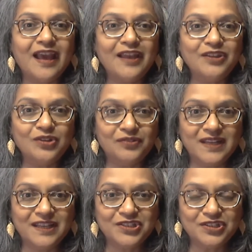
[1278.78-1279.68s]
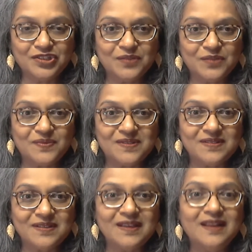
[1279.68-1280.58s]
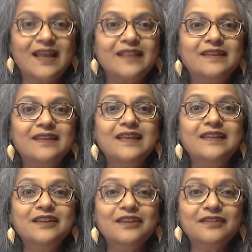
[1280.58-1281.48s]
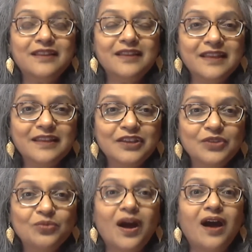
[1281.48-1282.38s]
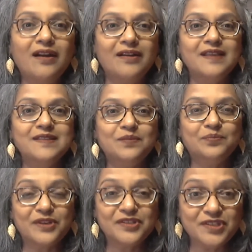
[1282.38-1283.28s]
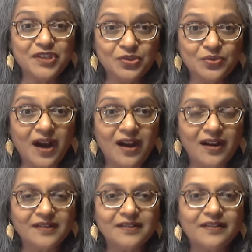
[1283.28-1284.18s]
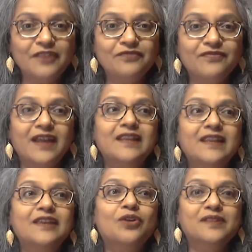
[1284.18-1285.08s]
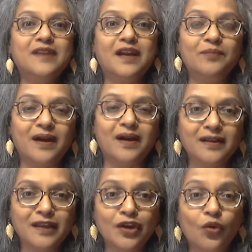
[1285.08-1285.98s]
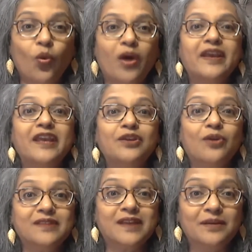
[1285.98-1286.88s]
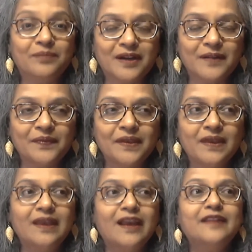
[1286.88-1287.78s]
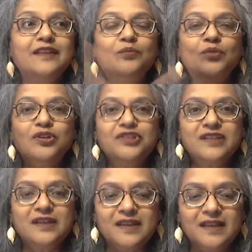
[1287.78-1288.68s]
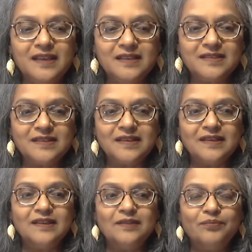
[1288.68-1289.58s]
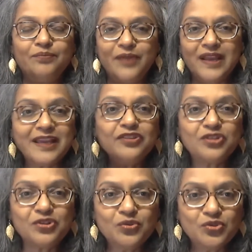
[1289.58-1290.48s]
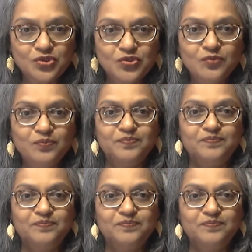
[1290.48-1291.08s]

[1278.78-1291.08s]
and your relationships. Like the leader, the leader you are is the person you are, right? Finding your dharma, walking your dharma. And then moksha is breaking through to